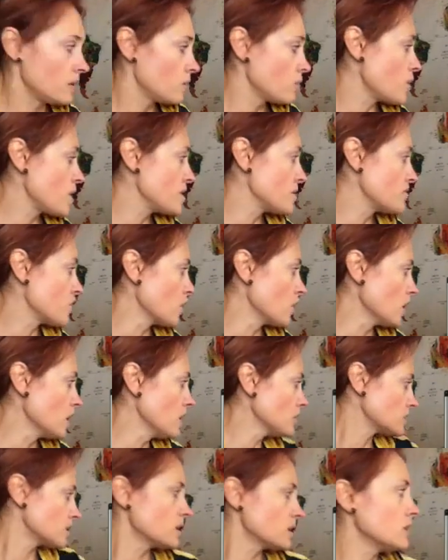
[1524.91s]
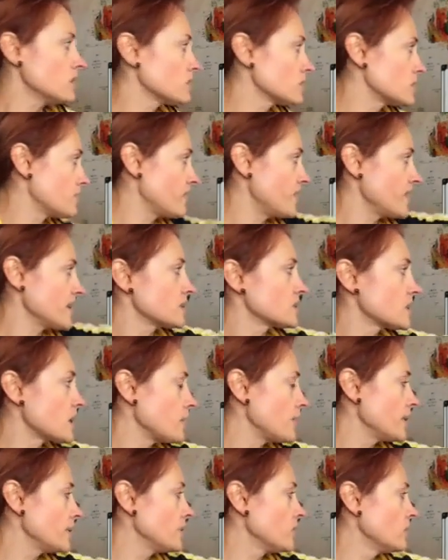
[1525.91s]
where you've got lots and lots of things
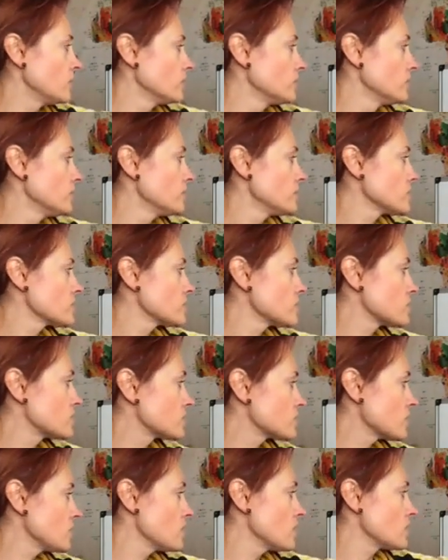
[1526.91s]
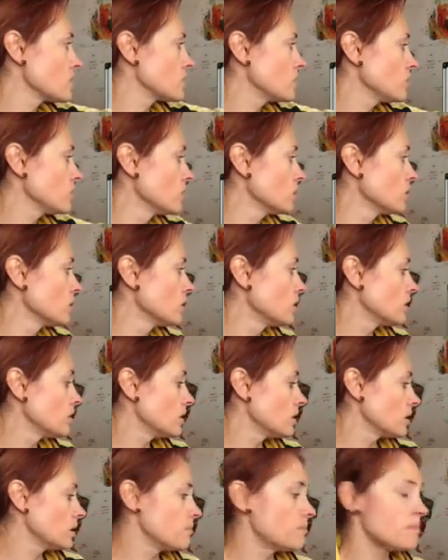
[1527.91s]
going on, circle
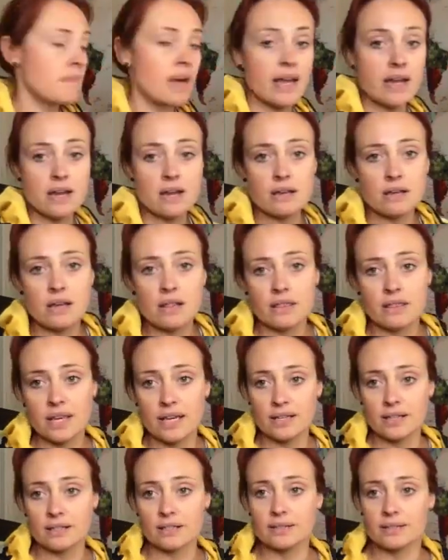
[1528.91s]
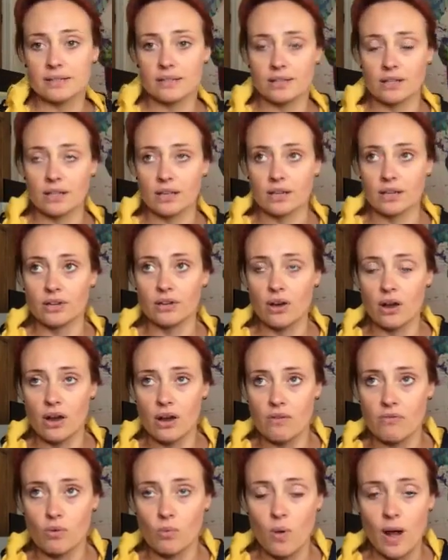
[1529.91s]
the main things so that you're not
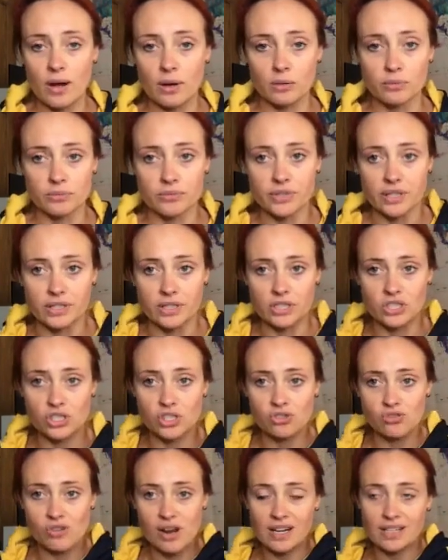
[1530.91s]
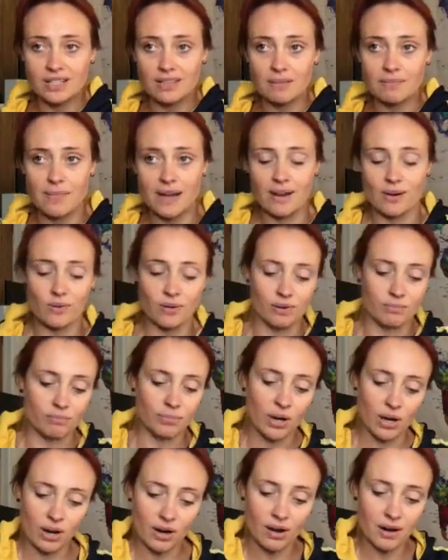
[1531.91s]
overwhelmed, and extract them out
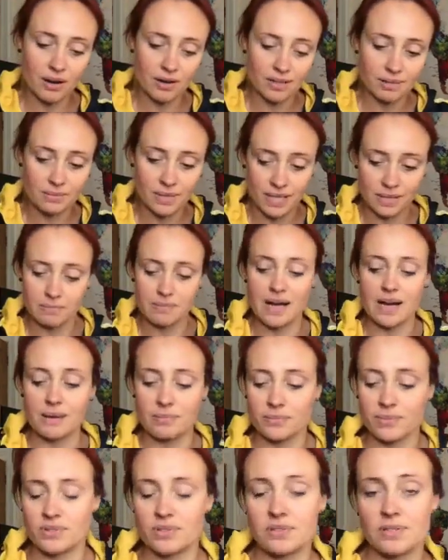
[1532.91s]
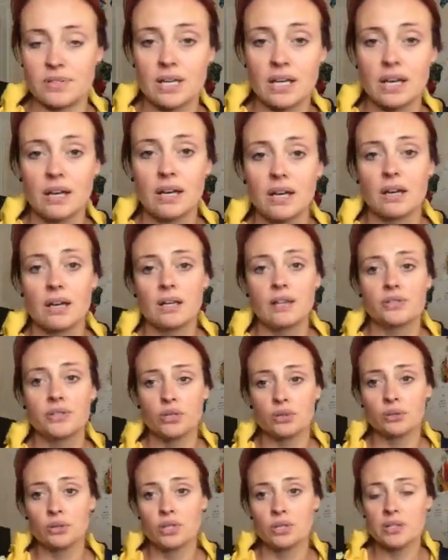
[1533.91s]
and park the mind maps
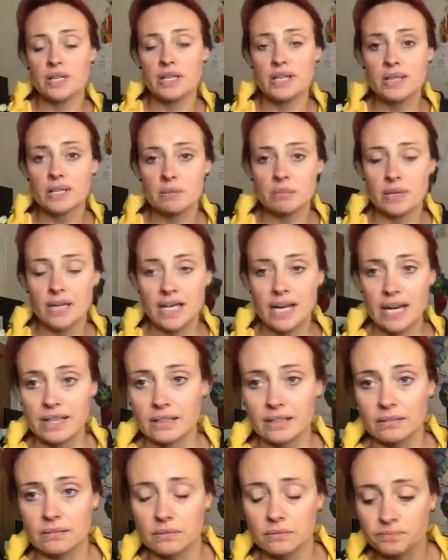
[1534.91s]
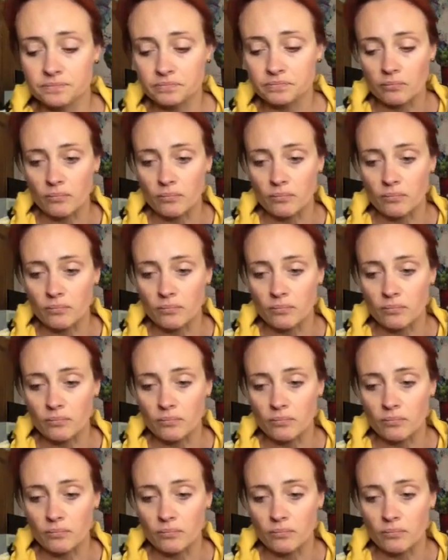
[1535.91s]
till you need them again.